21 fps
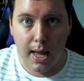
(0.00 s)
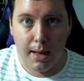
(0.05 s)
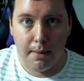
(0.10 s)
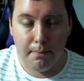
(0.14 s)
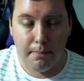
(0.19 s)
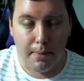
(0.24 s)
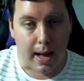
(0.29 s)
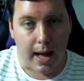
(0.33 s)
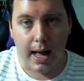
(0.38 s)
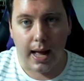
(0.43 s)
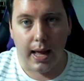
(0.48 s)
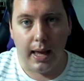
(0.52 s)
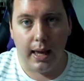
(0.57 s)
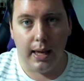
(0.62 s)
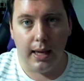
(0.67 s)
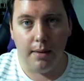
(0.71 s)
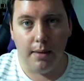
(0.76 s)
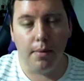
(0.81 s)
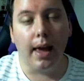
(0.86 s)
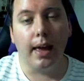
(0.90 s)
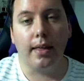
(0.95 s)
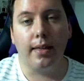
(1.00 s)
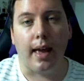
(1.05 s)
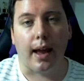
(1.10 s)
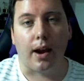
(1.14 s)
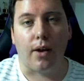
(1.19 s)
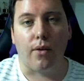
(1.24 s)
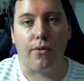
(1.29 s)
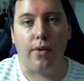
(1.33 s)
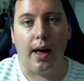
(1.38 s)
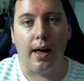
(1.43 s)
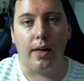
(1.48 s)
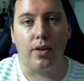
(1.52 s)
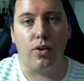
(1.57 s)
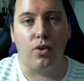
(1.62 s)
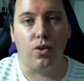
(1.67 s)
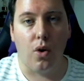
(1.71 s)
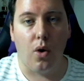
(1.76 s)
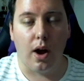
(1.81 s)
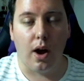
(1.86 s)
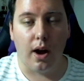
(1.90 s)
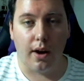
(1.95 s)
But you make sacrifices,
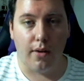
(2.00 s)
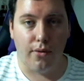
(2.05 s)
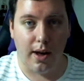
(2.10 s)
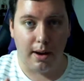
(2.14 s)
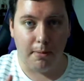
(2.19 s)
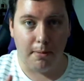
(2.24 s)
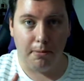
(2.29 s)
so I've got to find a